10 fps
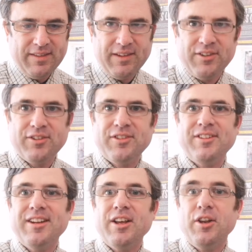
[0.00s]
there's
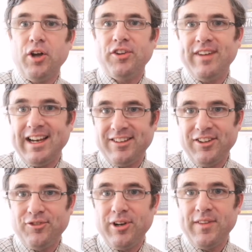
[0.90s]
lots of
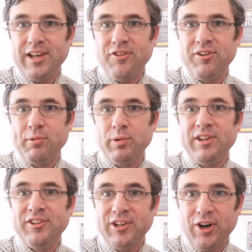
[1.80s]
accents throughout the country between
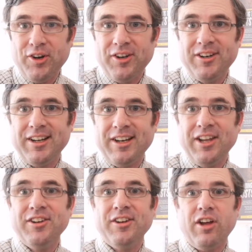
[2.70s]
Scotland, London.